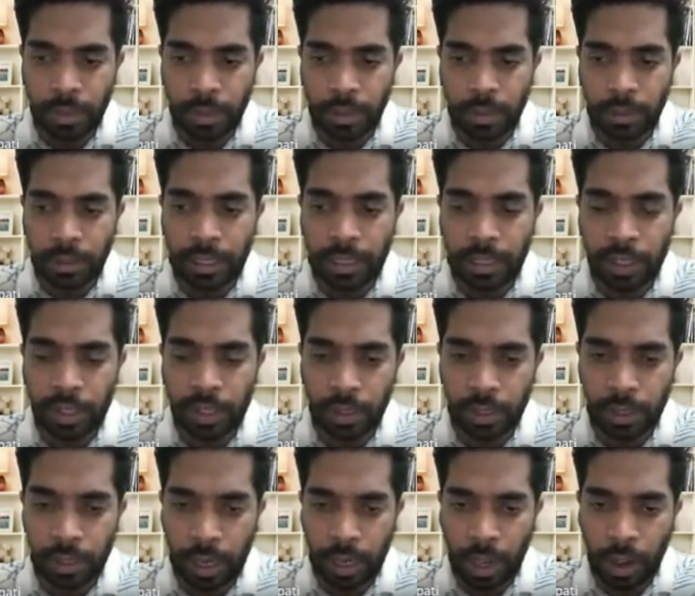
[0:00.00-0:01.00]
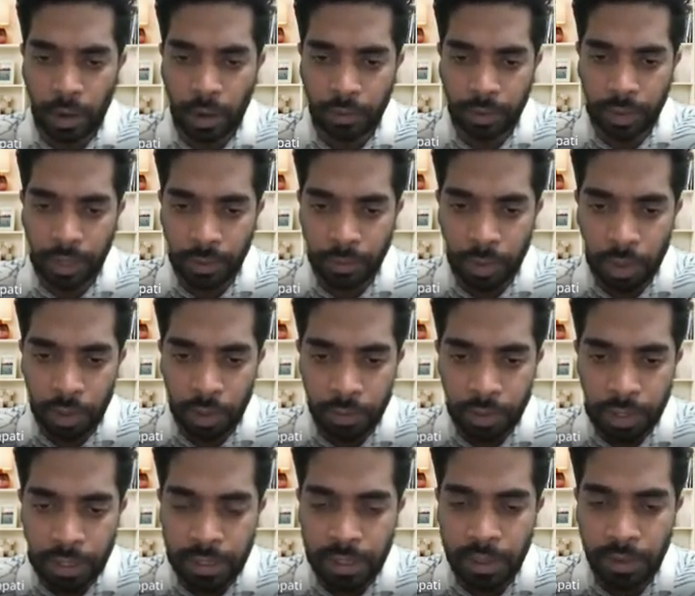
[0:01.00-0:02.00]
deletion of one
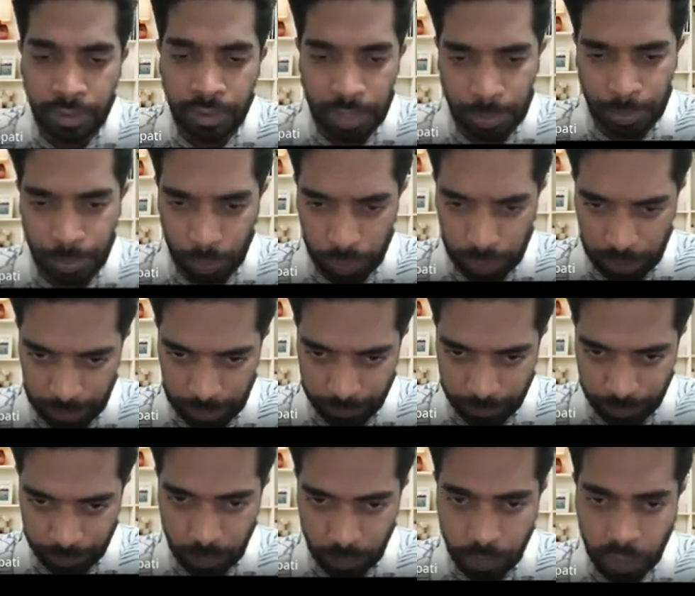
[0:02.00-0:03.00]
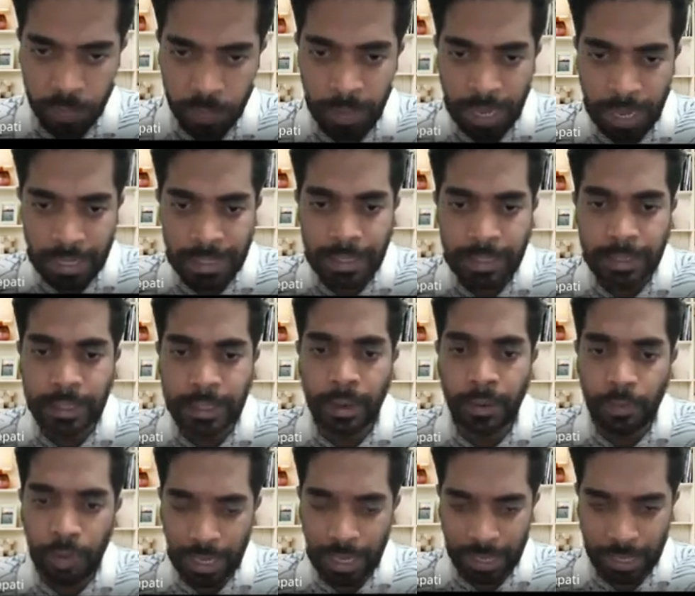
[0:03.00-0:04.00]
of its surface protein, which makes it
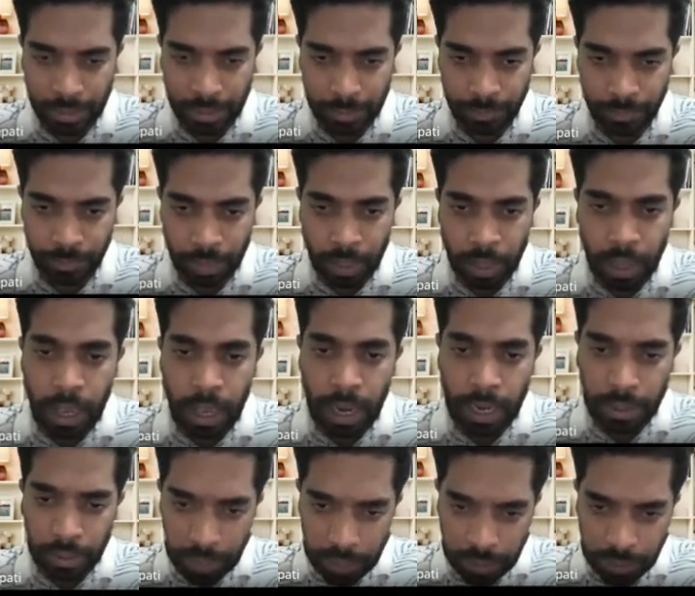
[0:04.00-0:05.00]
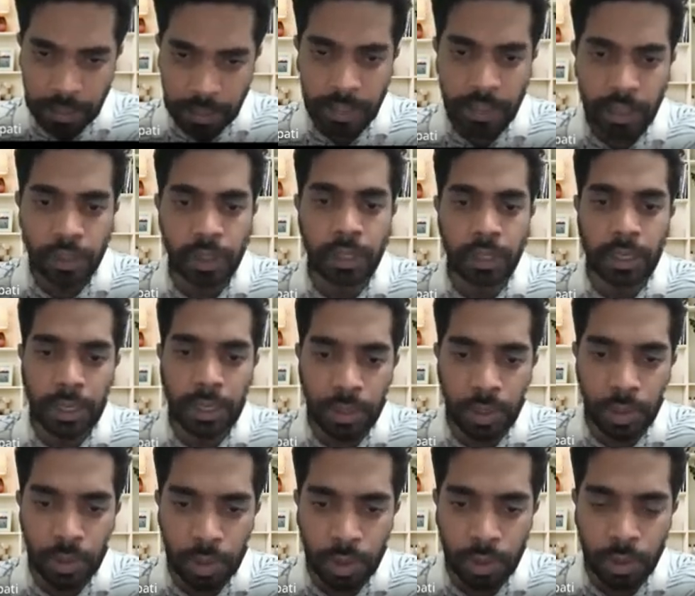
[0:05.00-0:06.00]
weakened. And this deletion is
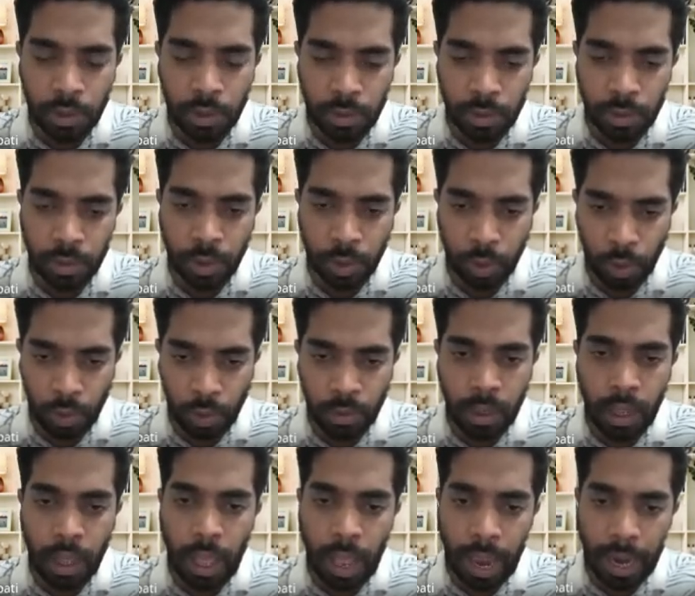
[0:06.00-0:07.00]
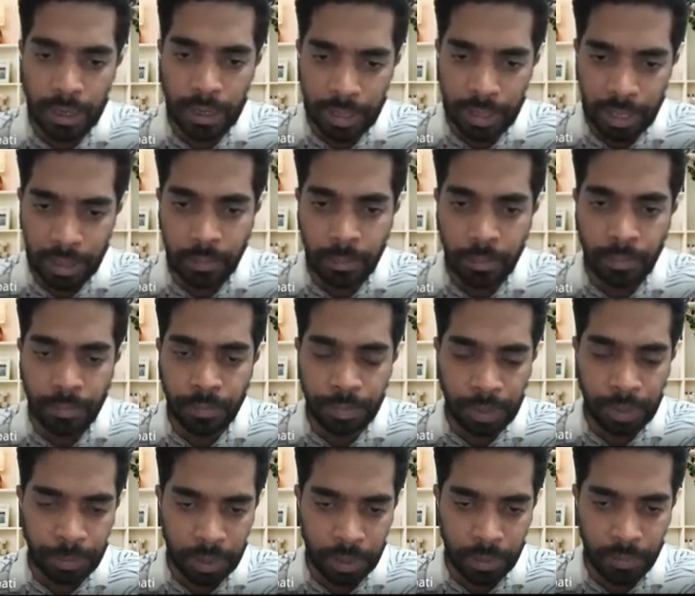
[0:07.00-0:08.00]
used to grow and then
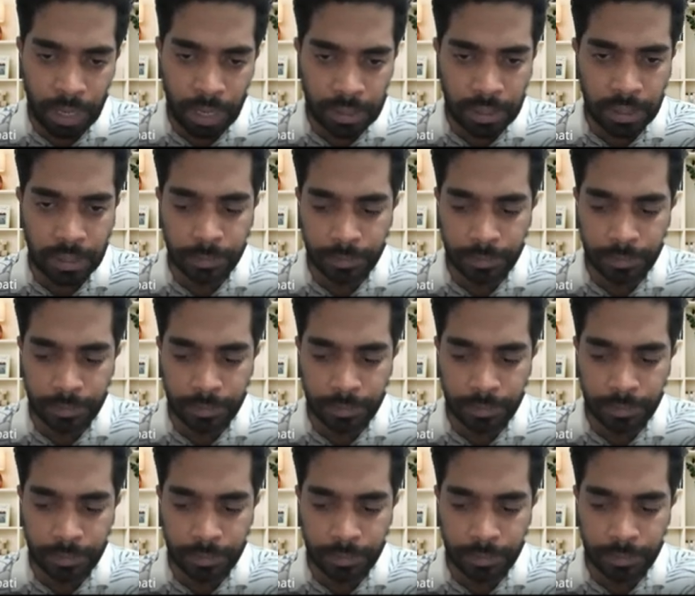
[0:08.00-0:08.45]
prepare vaccine.